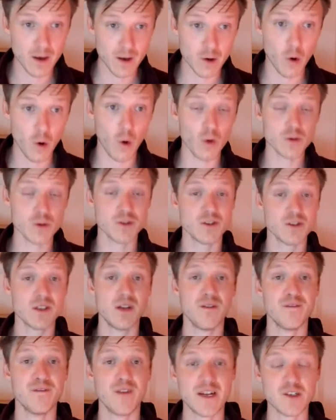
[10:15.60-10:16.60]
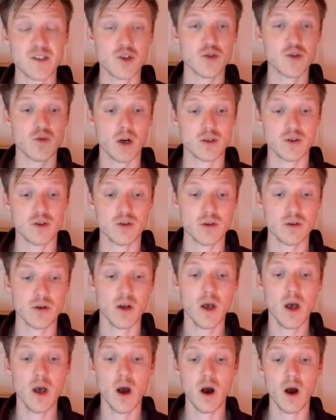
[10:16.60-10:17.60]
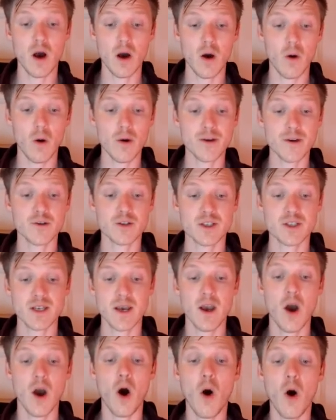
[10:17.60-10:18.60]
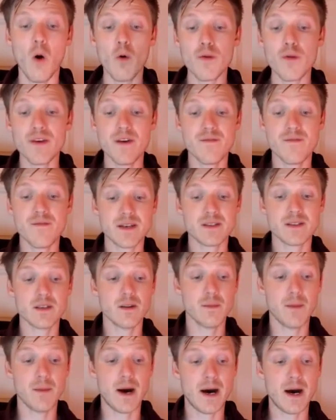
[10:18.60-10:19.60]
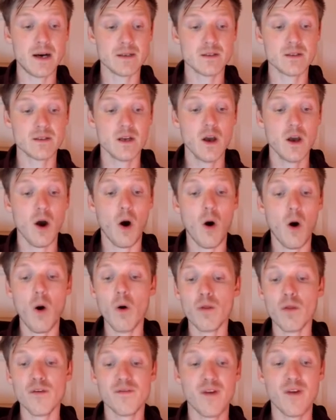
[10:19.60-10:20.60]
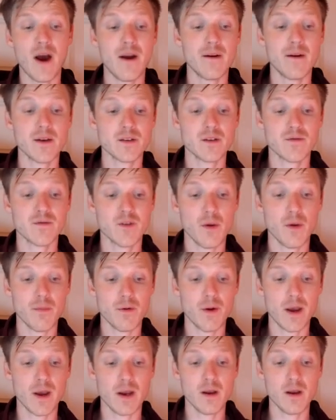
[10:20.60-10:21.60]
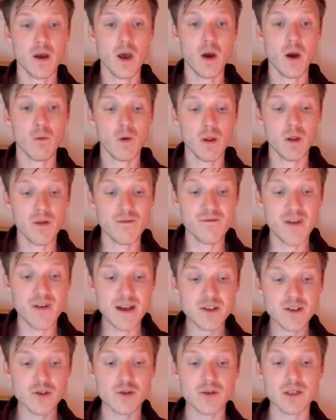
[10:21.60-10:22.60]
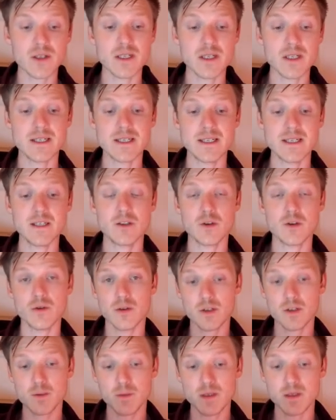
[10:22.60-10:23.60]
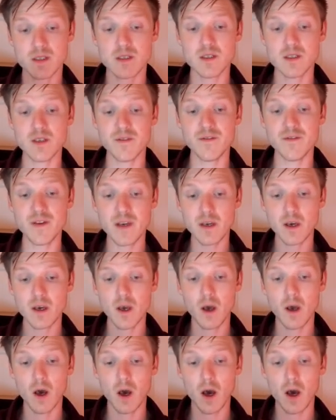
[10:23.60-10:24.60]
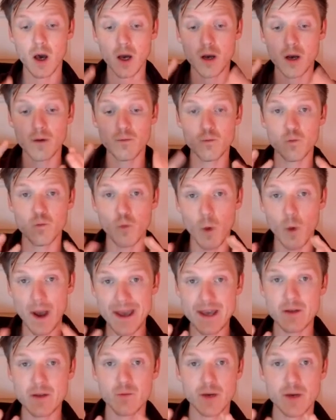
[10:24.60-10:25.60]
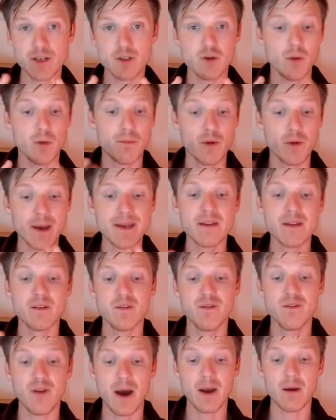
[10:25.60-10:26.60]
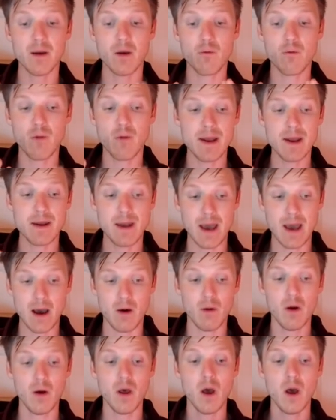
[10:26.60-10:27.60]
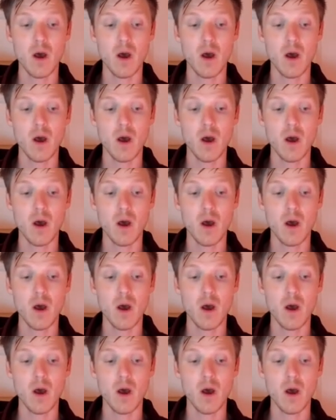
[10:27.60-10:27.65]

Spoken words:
causes and effect structure. Or you could say all the events in the past, all the firings of your brain will eventually lead to the specific way in which your brain is firing right now.